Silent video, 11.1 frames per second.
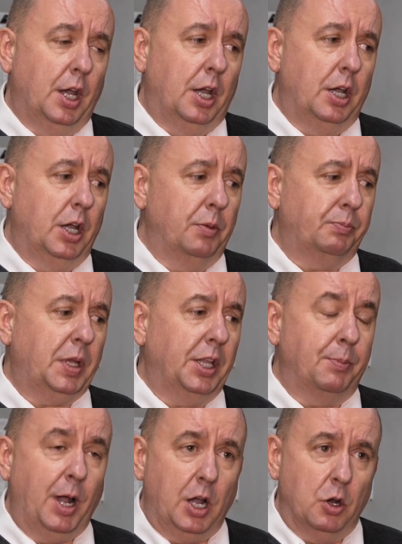Uh, at
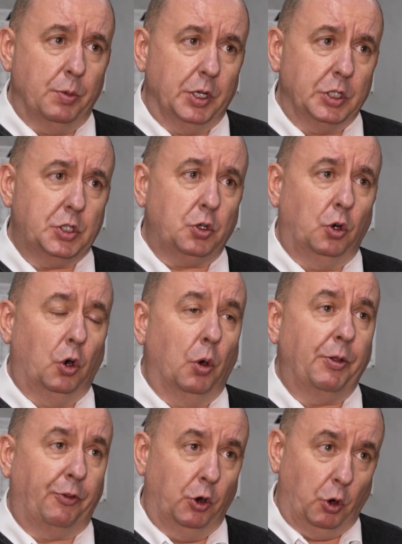the moment, or
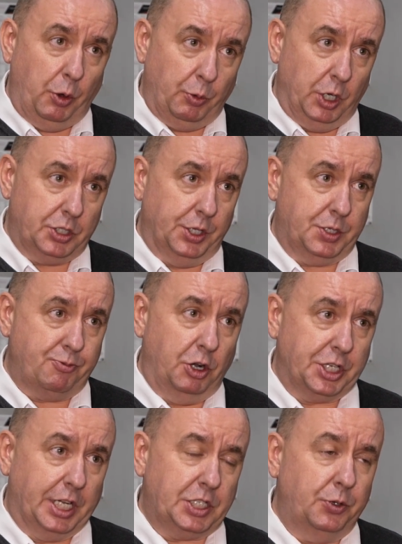before we worked on this
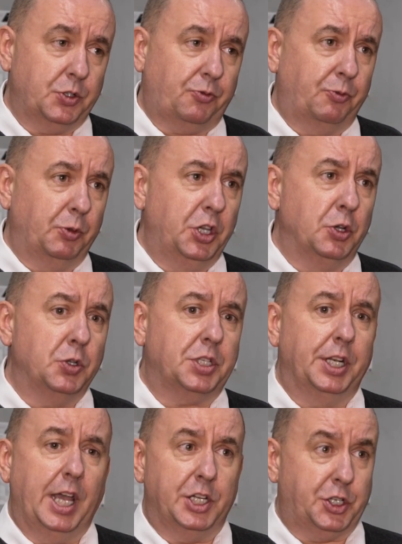project, it was
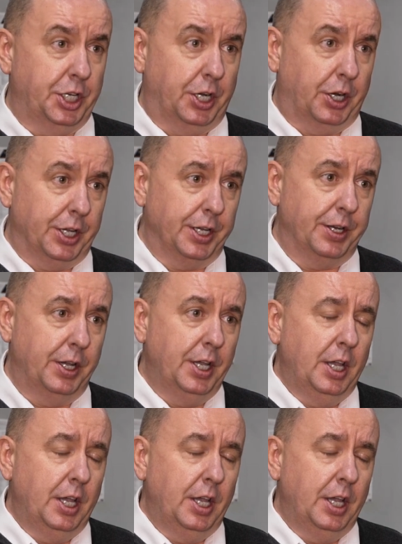using S G iron.